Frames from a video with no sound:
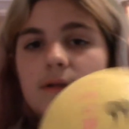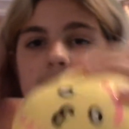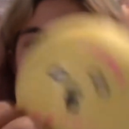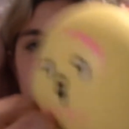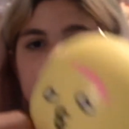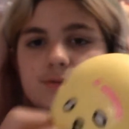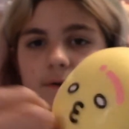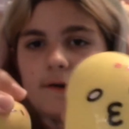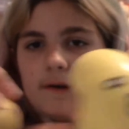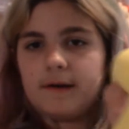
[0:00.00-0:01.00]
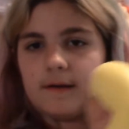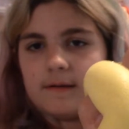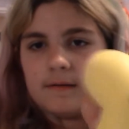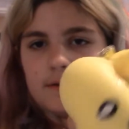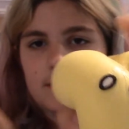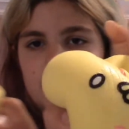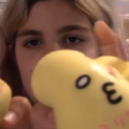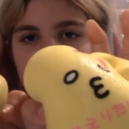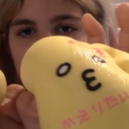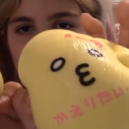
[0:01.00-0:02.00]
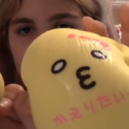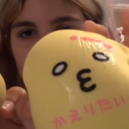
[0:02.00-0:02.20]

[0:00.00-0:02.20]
let's see which one gets more slow